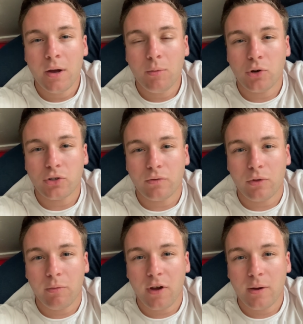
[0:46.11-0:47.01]
posted for
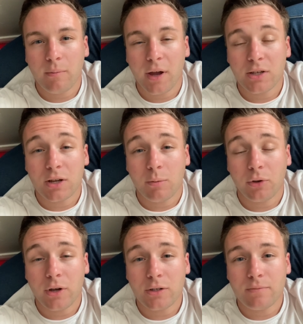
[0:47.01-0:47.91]
the past couple
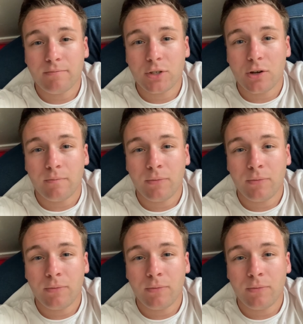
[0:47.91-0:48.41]
days. So